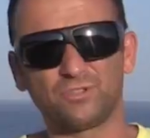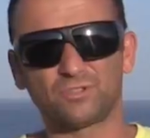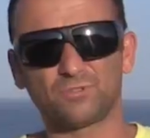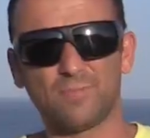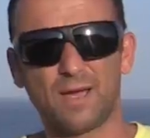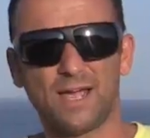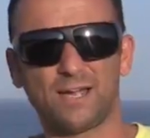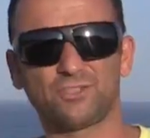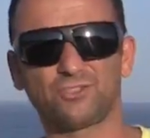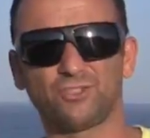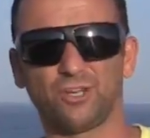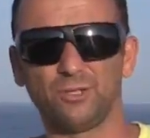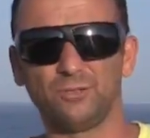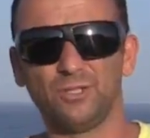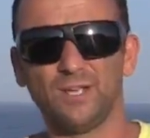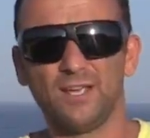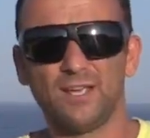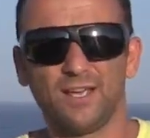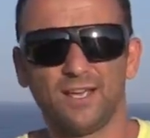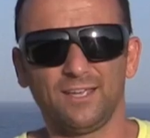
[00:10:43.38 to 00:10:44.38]
smash, so
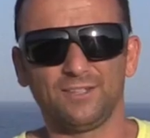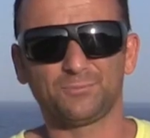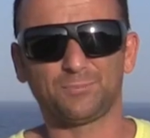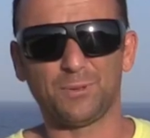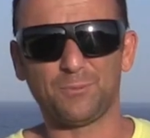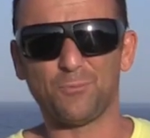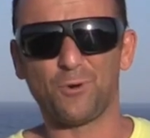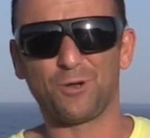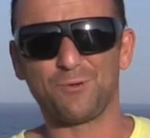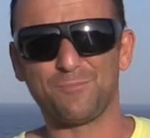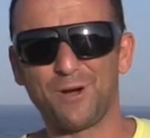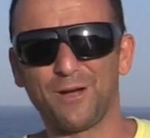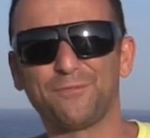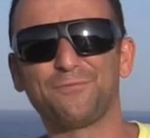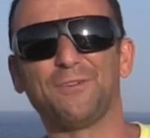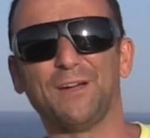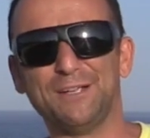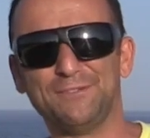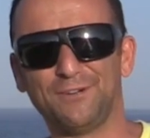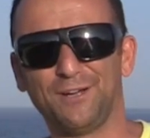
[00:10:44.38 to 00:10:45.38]
it's been one of my
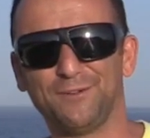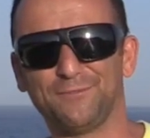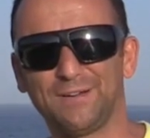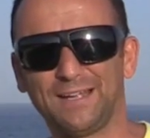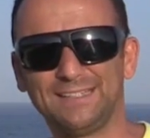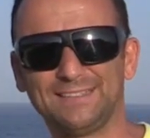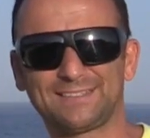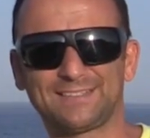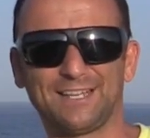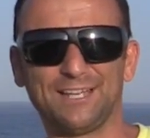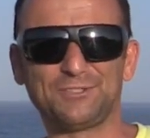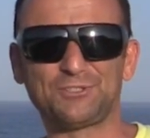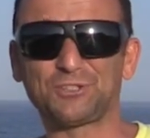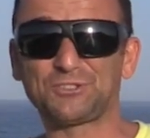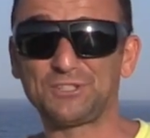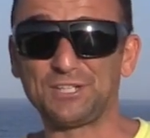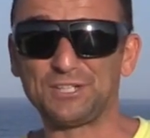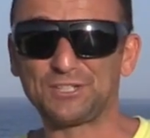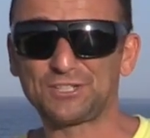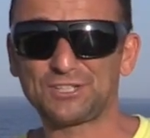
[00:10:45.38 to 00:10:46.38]
favourite events.
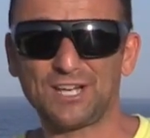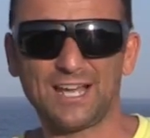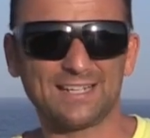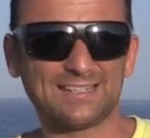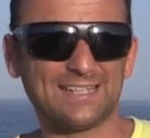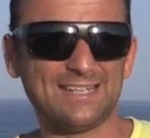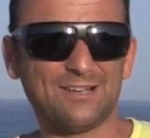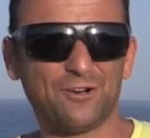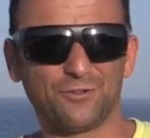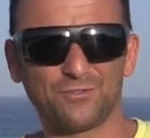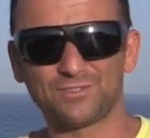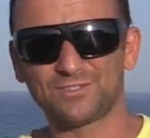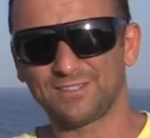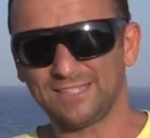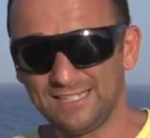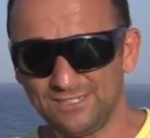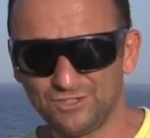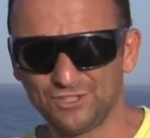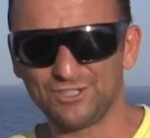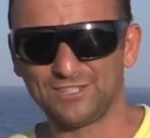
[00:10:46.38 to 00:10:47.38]
Justina Shaddy,
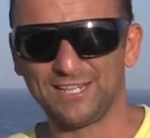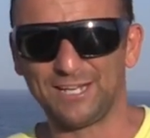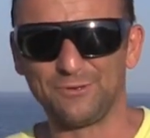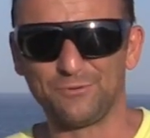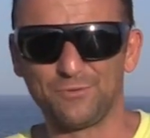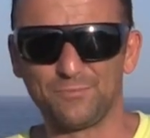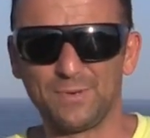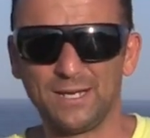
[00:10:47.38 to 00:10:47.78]
obviously, she's here with